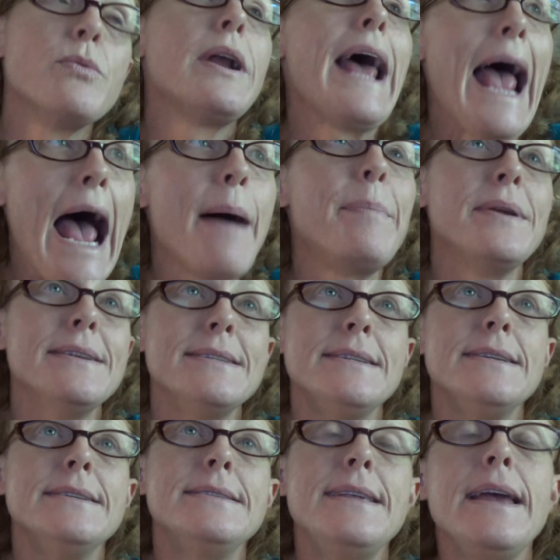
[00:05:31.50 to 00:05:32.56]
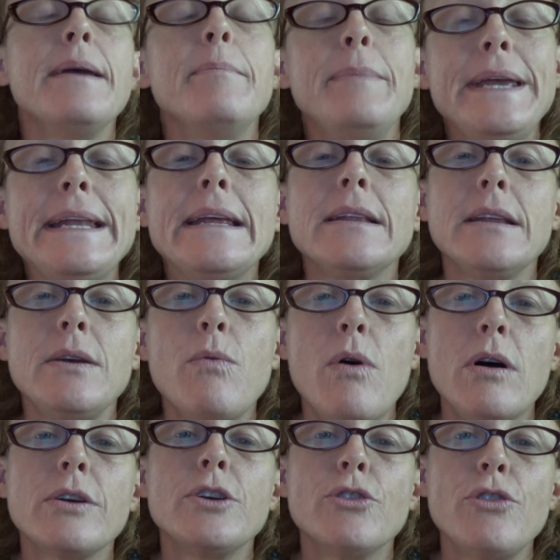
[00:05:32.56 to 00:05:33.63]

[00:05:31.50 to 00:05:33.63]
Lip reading: what happens is they immediately walk